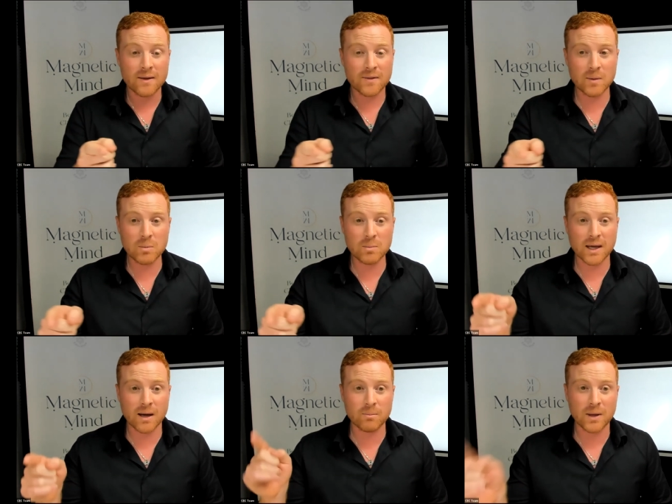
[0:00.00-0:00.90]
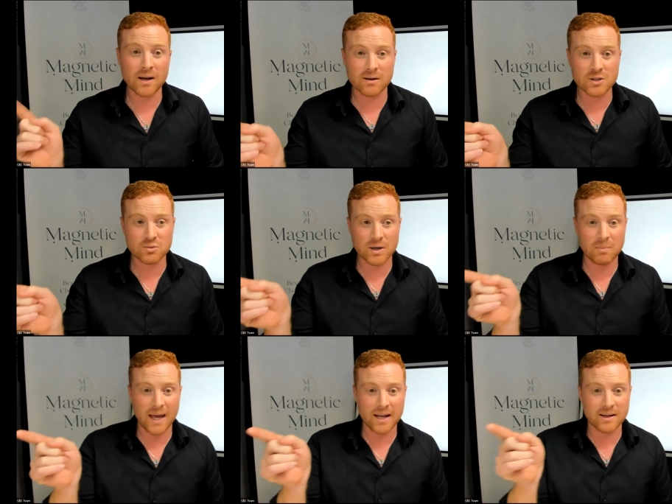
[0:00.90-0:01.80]
Then we become parents,
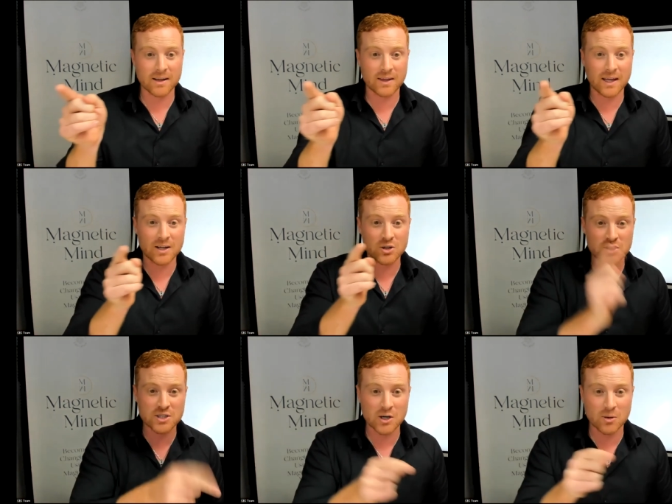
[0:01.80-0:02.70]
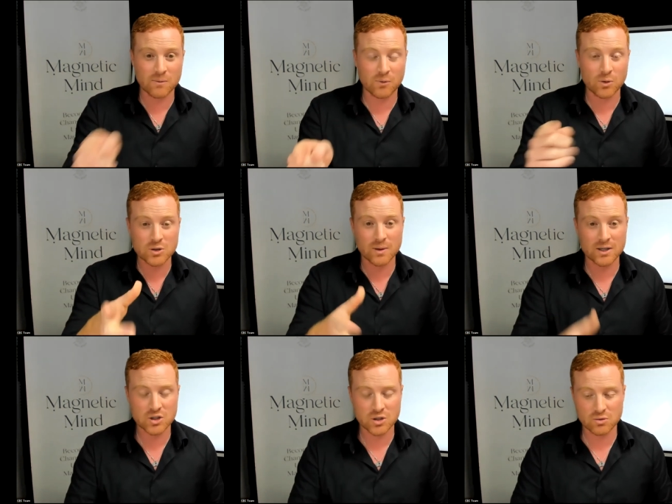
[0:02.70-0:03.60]
repatterning the ages 0 and 4 to our
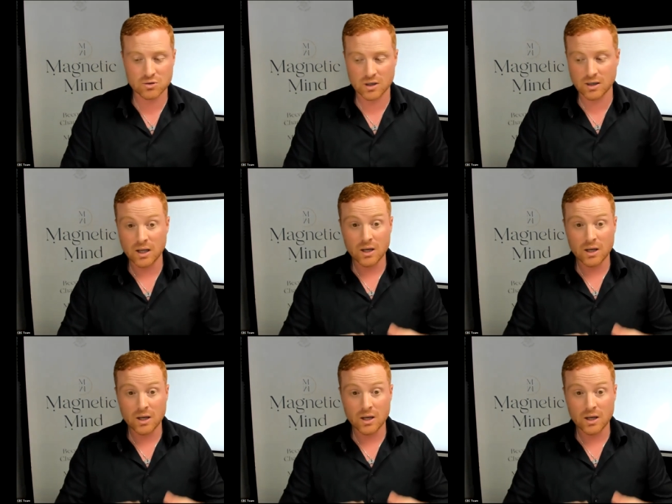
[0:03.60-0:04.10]
children.